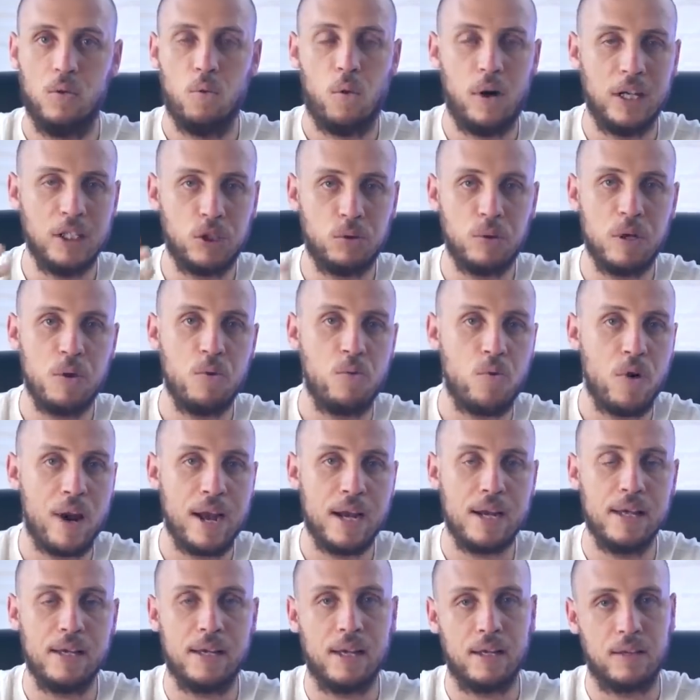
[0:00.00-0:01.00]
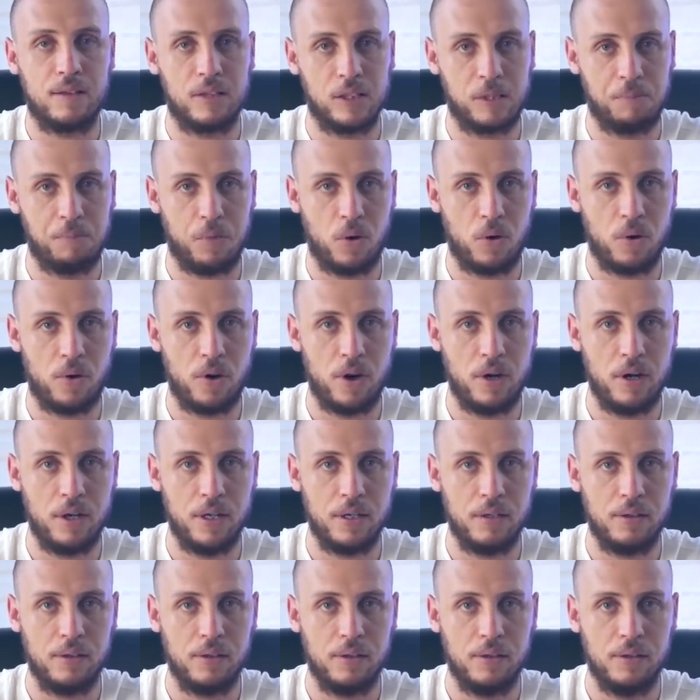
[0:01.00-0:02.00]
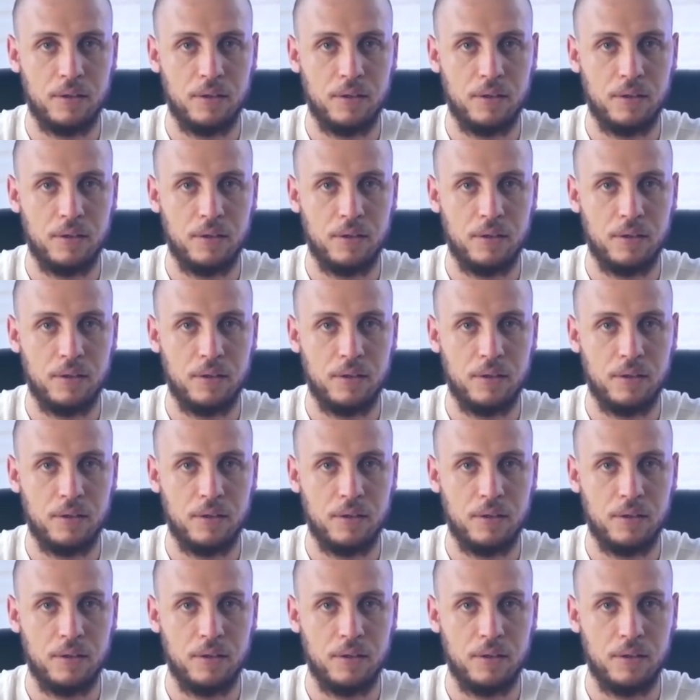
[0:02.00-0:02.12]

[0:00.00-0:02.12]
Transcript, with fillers: Once we really get this ball rolling